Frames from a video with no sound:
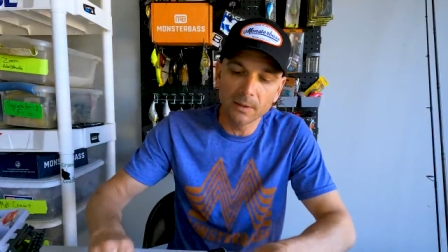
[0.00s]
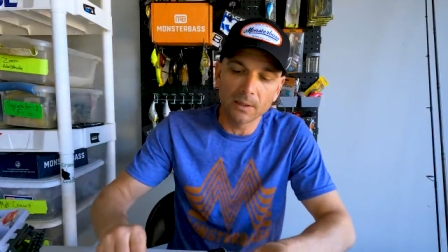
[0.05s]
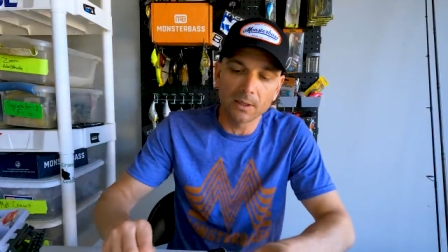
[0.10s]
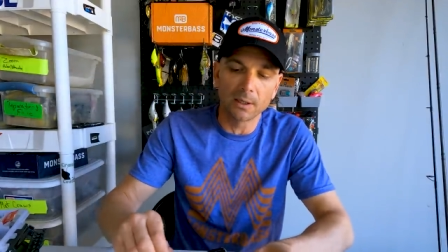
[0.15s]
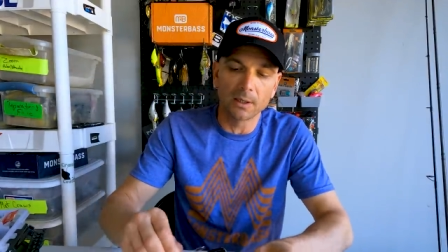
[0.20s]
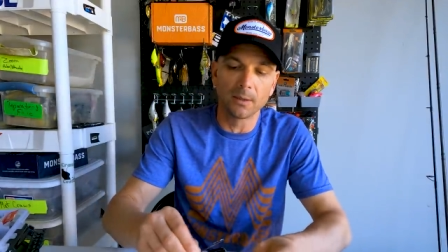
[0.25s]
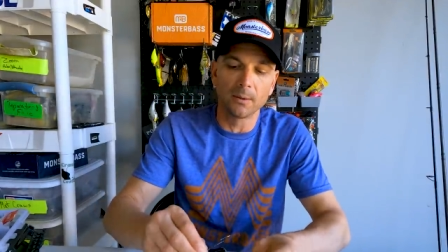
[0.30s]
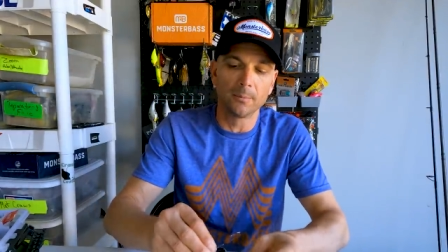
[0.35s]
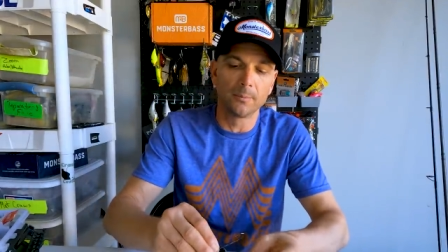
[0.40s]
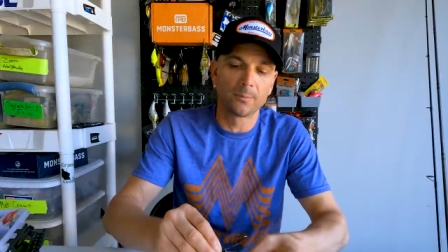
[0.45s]

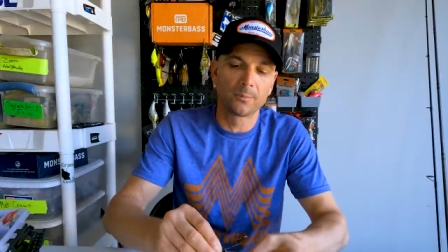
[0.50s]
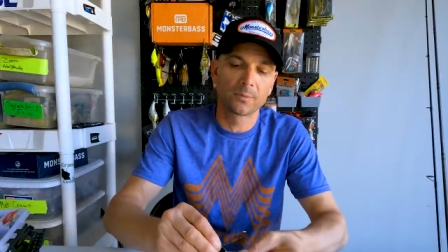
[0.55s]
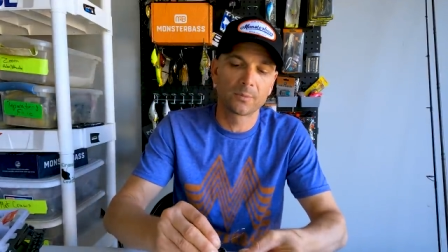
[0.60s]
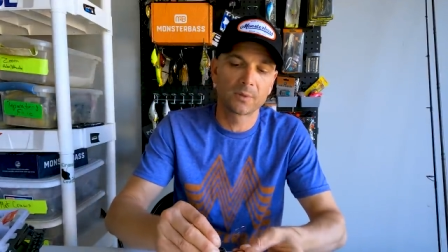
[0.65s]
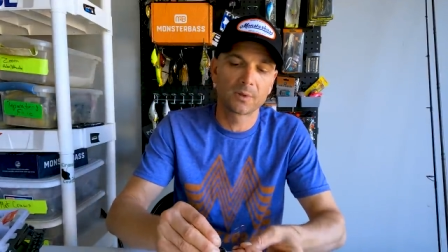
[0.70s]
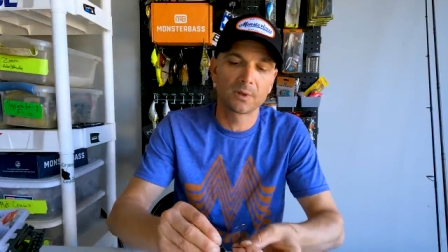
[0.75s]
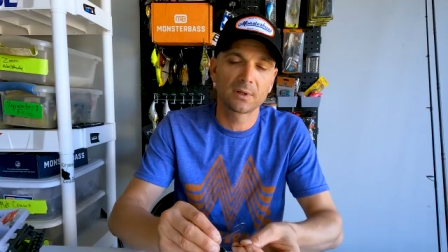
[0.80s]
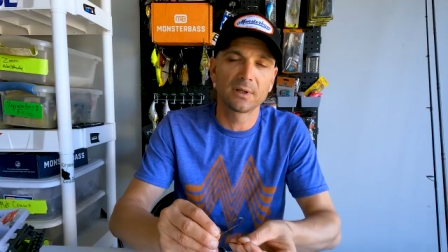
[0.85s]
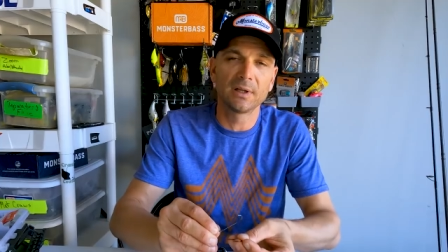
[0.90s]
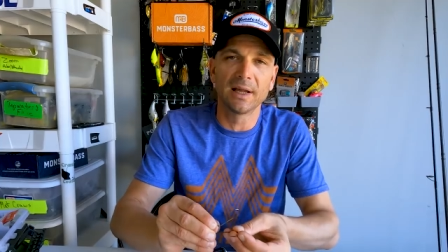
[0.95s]
Um,
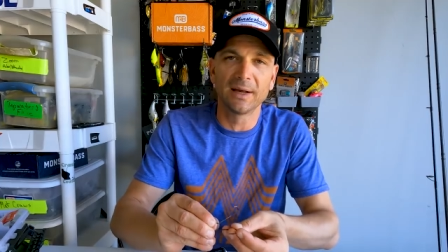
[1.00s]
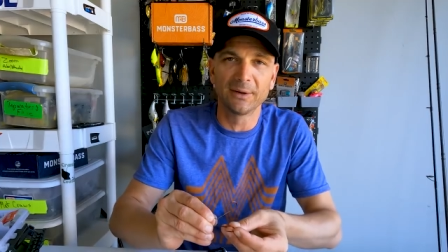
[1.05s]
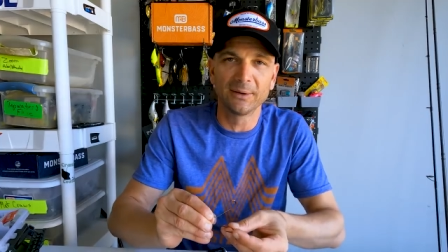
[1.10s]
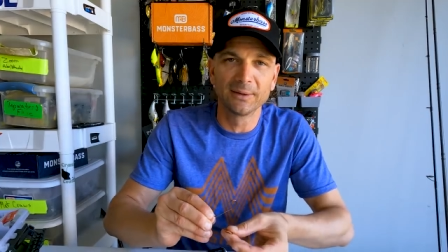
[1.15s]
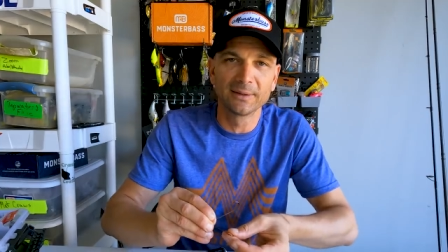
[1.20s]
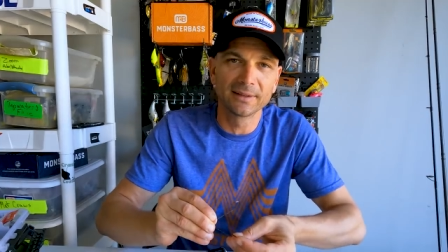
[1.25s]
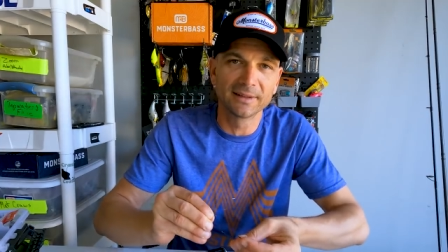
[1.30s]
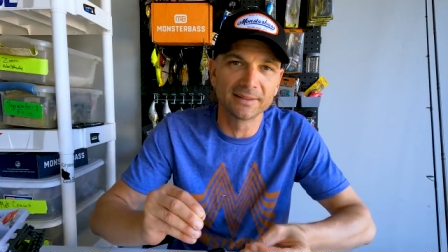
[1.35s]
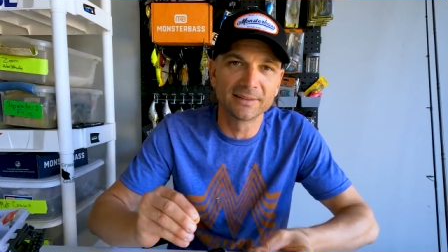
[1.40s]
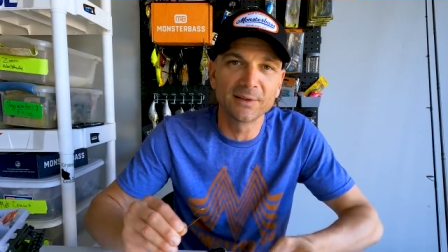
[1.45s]

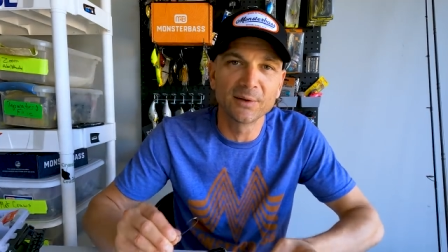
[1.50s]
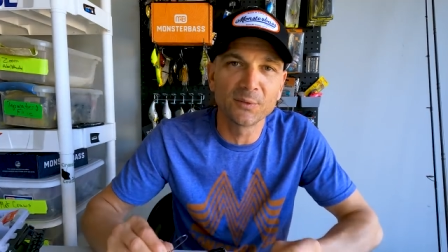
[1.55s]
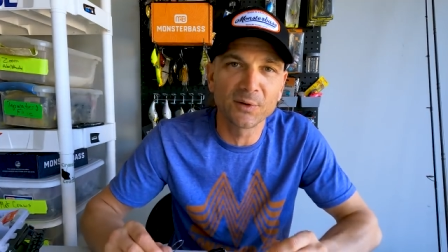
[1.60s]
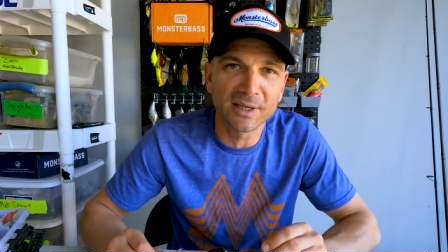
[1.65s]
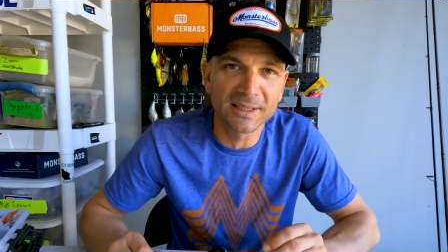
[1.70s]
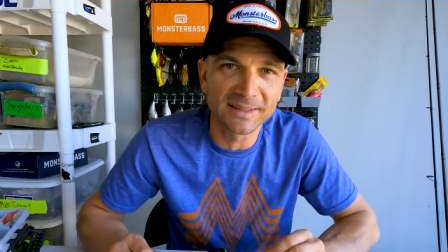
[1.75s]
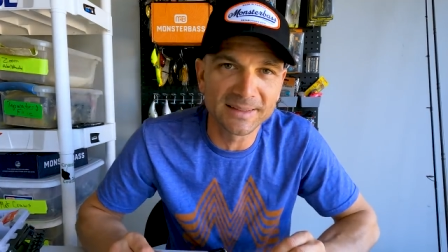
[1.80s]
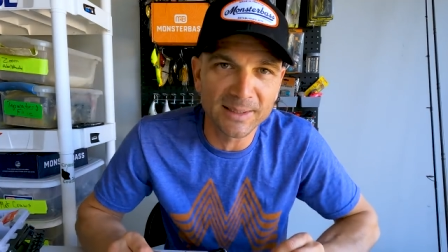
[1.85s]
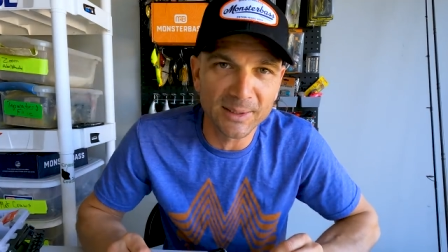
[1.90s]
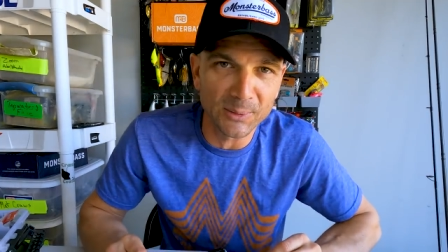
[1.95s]
now, let's see if I
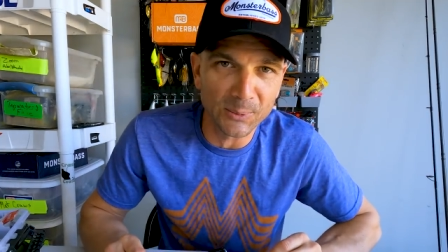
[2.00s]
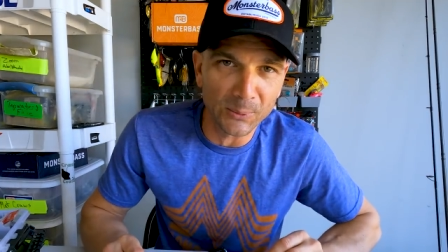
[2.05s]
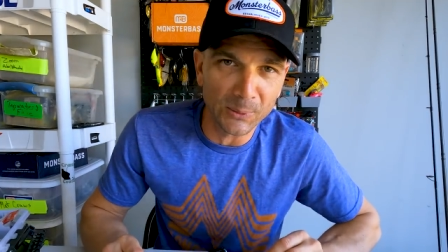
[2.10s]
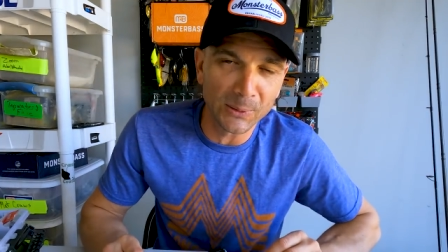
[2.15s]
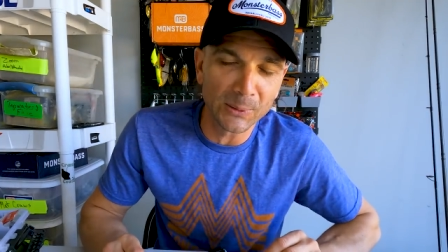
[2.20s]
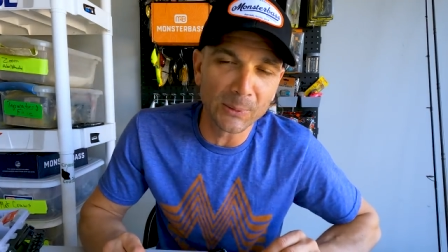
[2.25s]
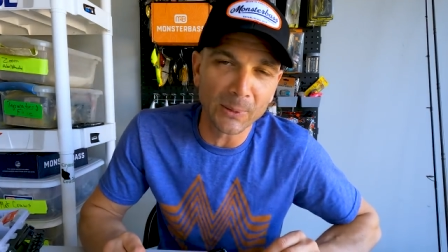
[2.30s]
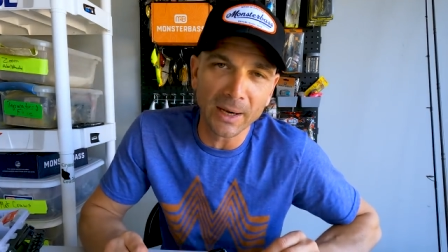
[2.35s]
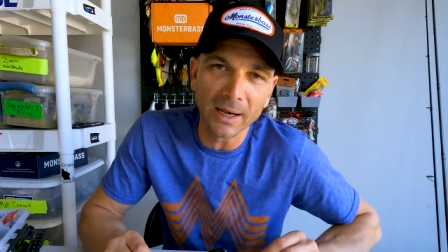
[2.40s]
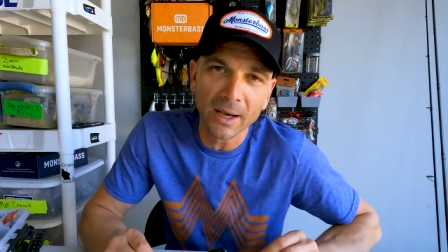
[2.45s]
can say the
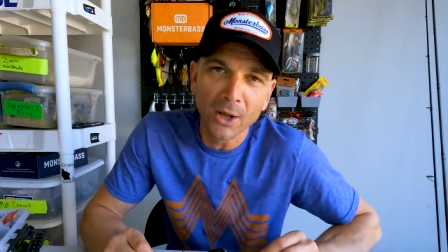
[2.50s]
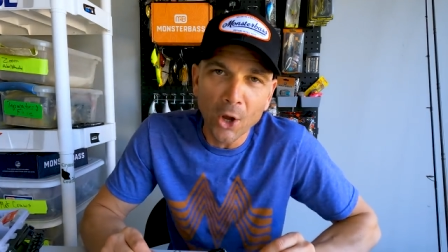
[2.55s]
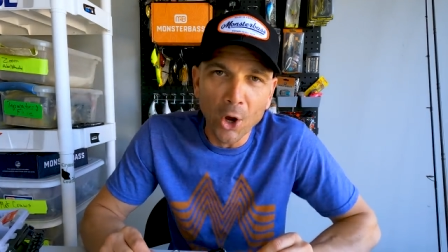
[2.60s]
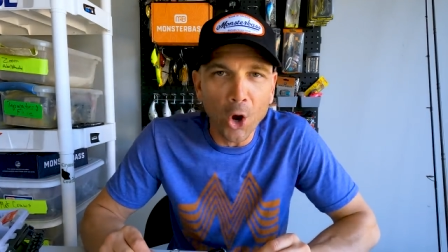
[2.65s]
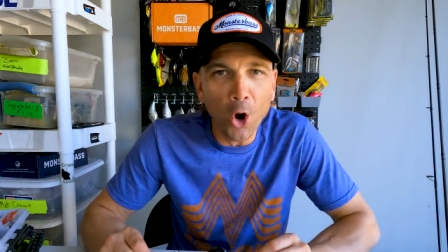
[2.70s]
word right.